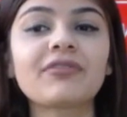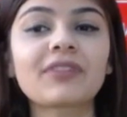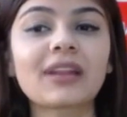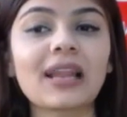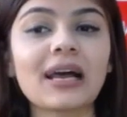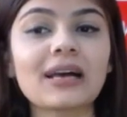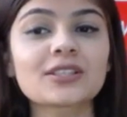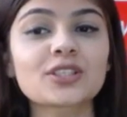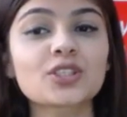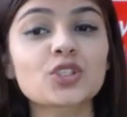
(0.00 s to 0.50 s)

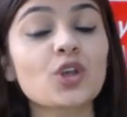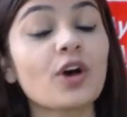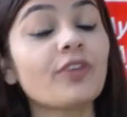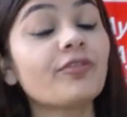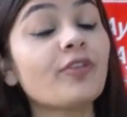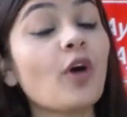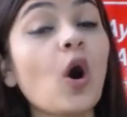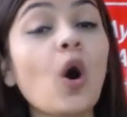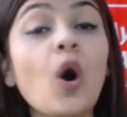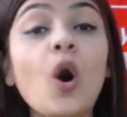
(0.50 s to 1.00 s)
classes
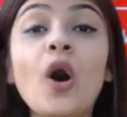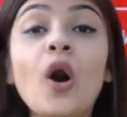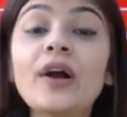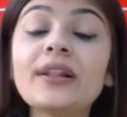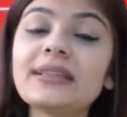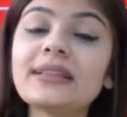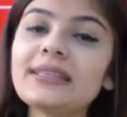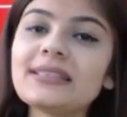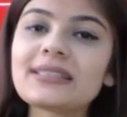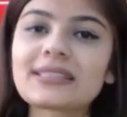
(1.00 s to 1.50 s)
of
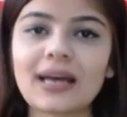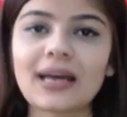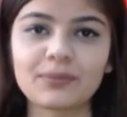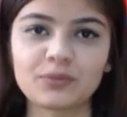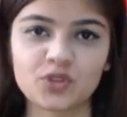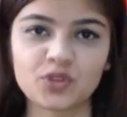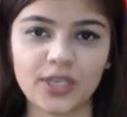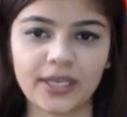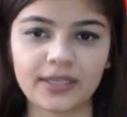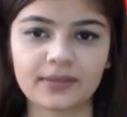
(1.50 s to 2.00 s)
all the
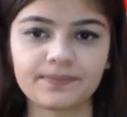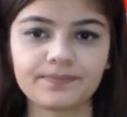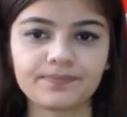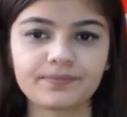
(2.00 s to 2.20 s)
subjects.